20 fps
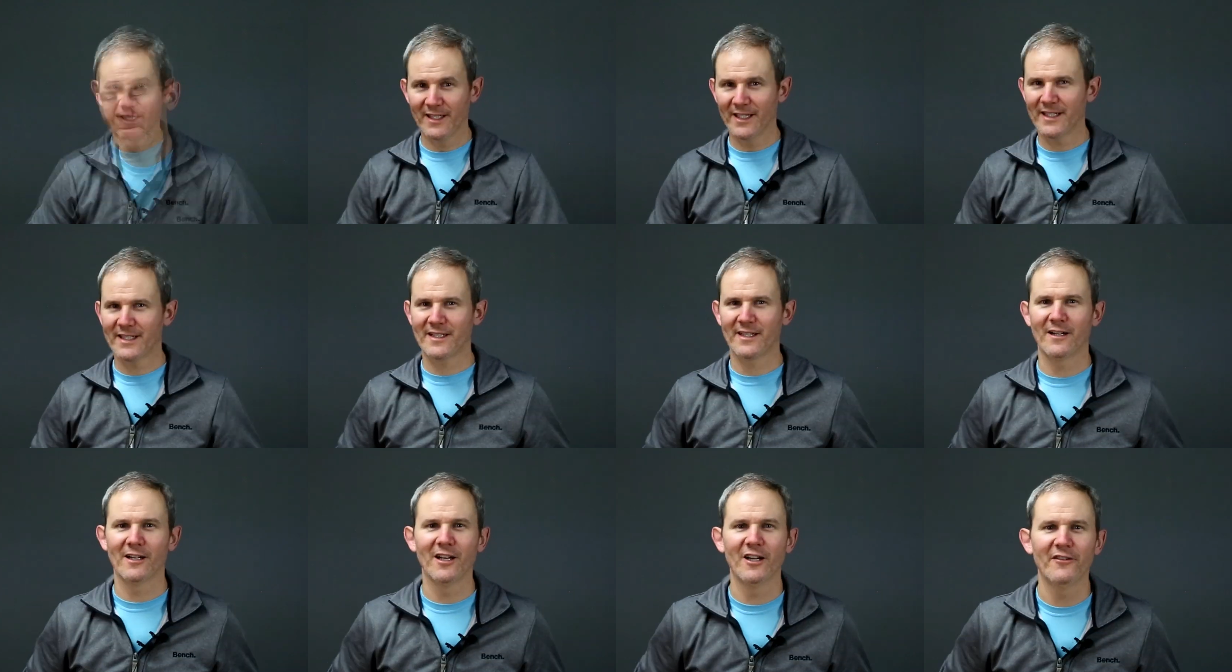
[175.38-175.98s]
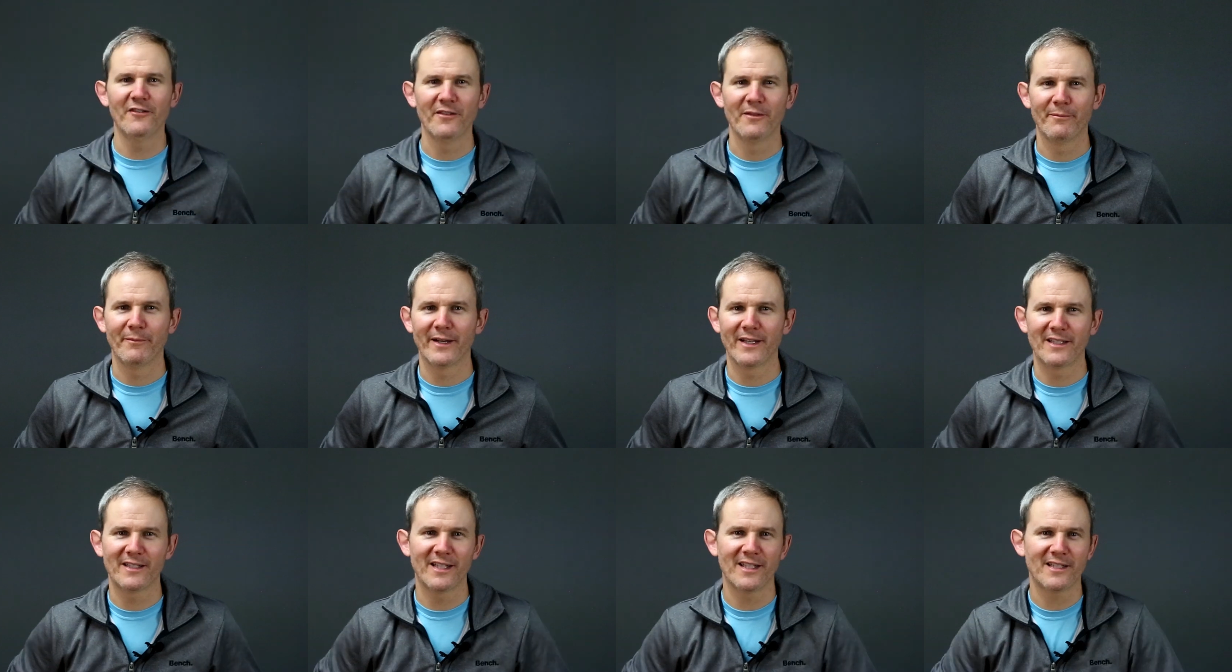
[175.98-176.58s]
Let's start off
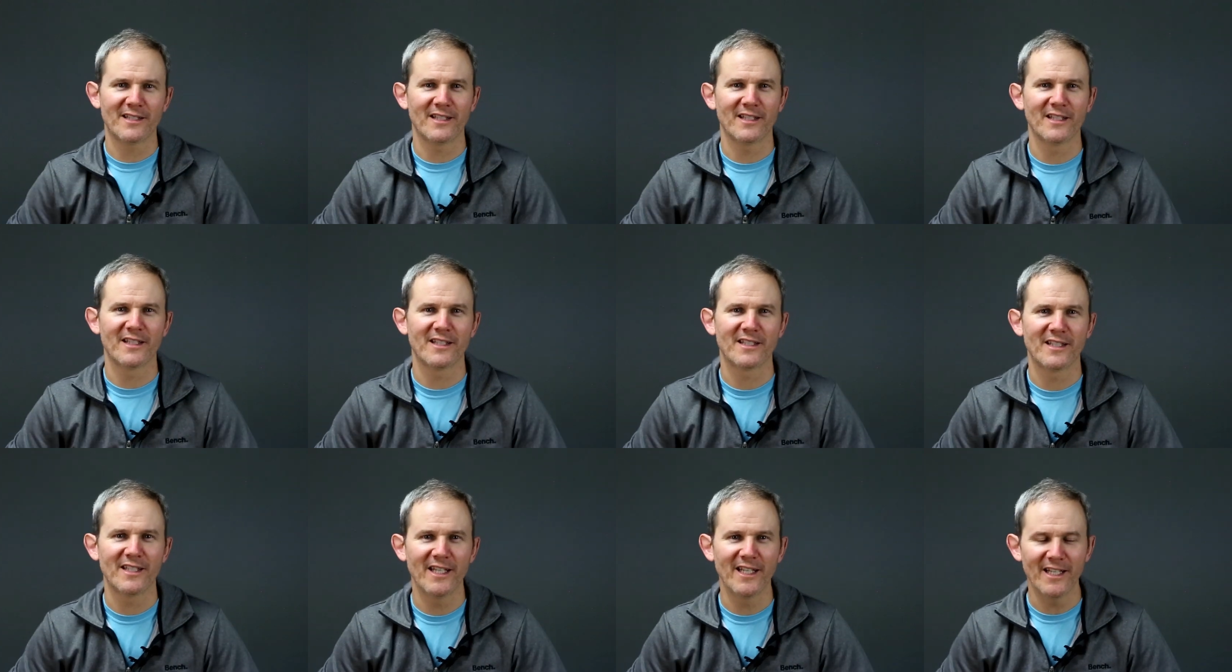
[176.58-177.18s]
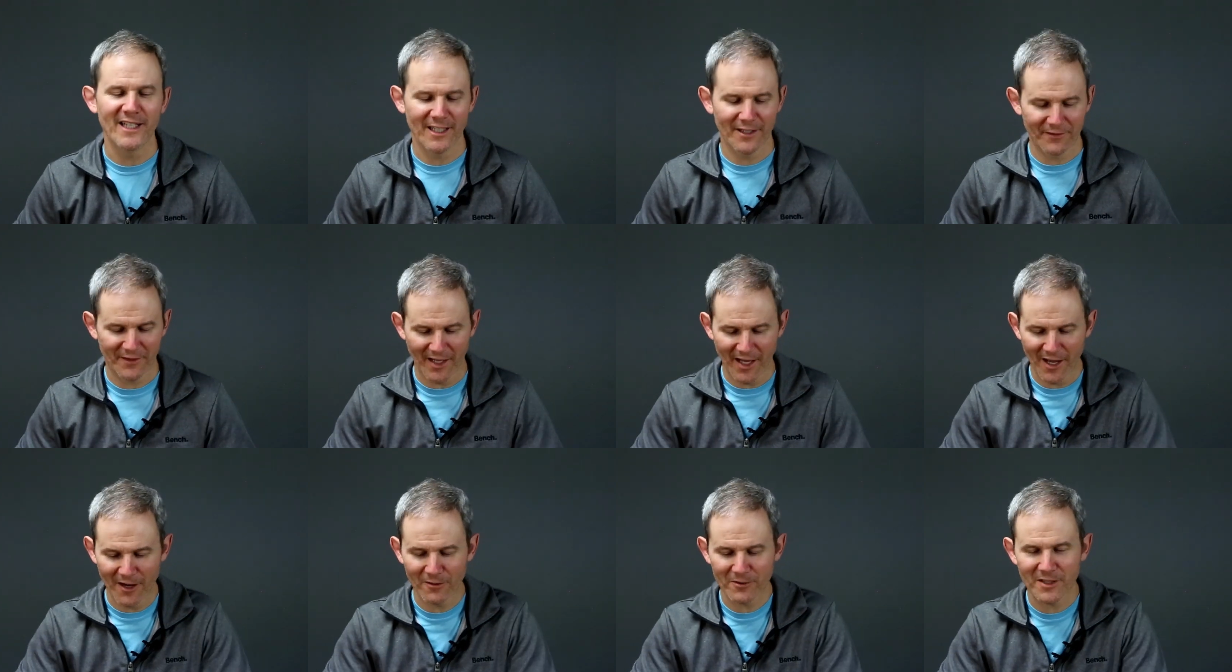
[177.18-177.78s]
by testing to see if
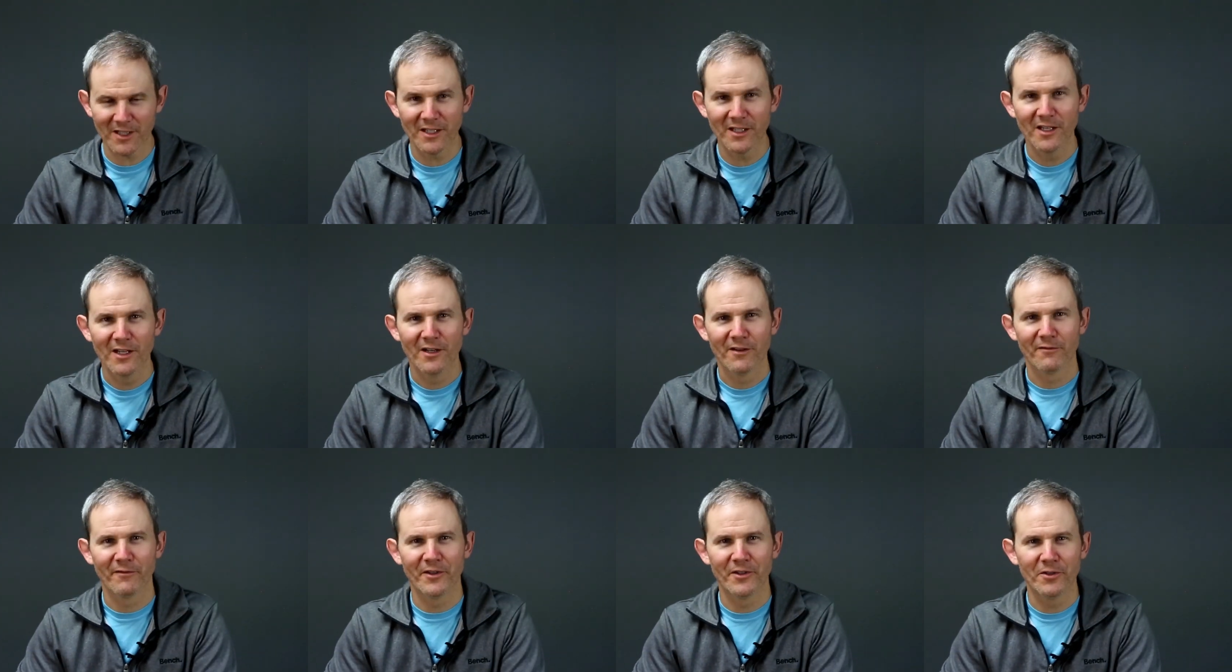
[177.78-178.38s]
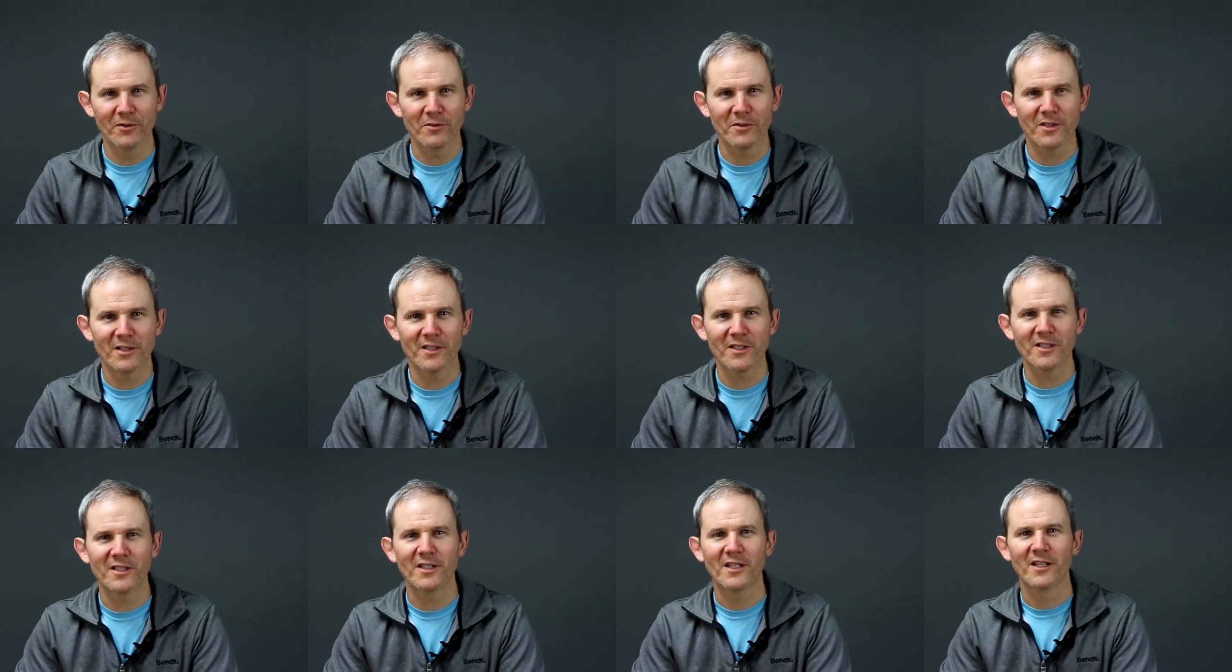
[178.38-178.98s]
the housing
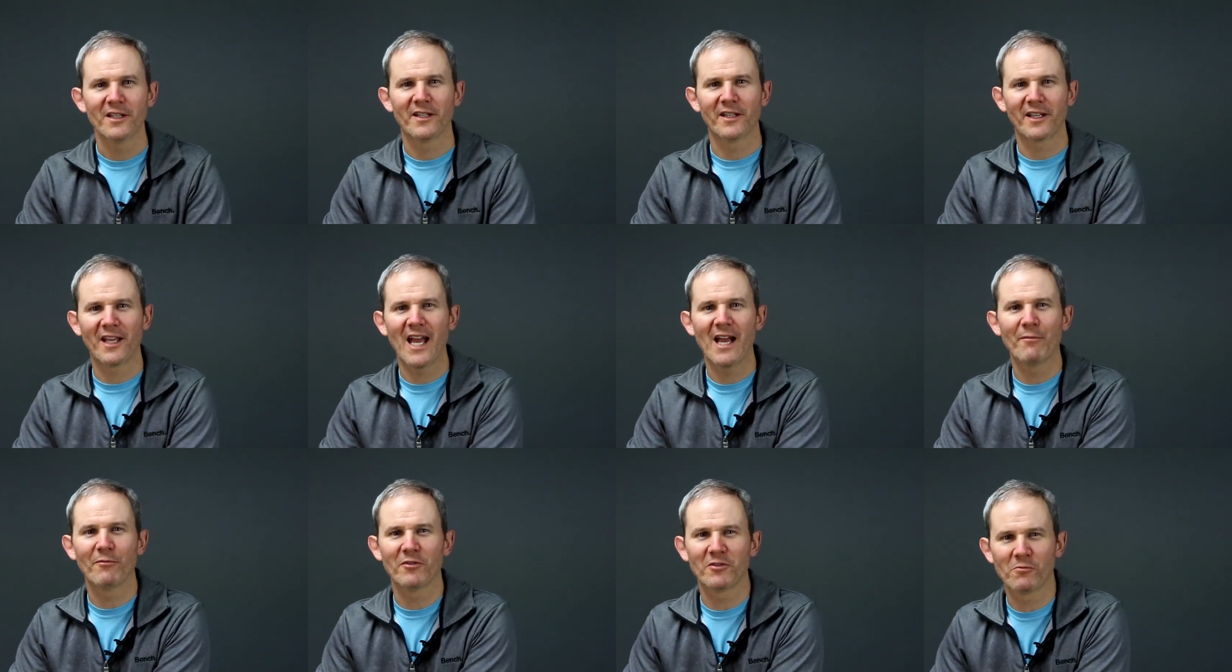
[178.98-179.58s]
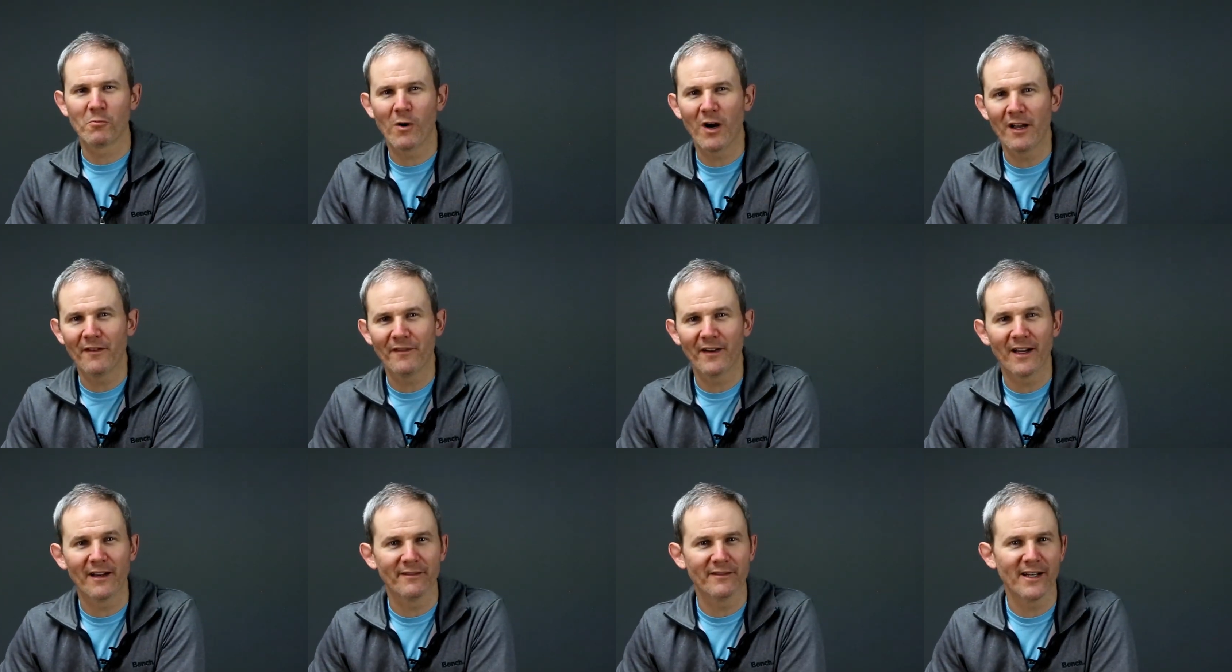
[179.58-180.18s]
reduces the camera's
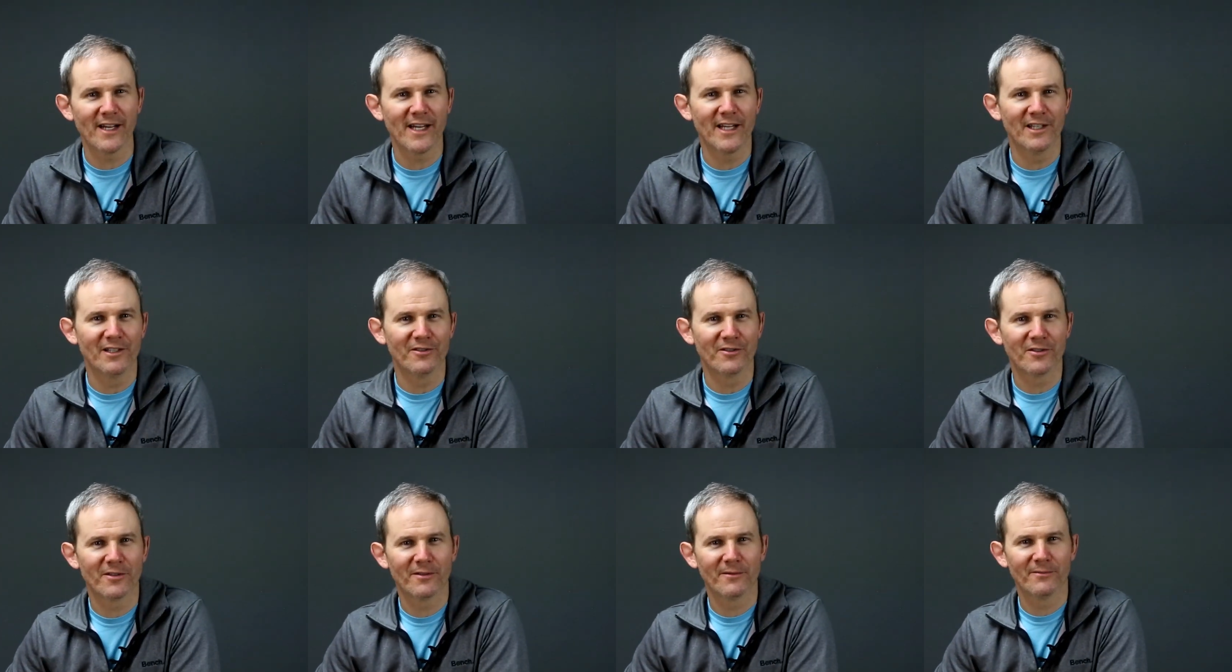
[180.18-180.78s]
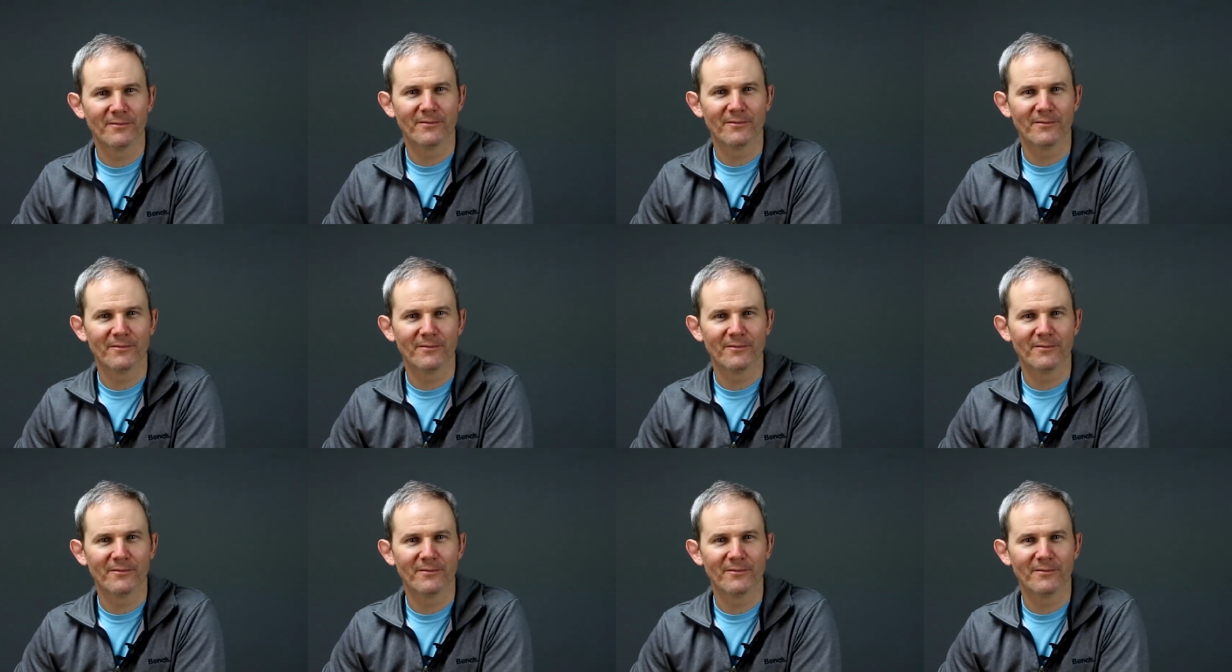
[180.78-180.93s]
Wi-Fi range.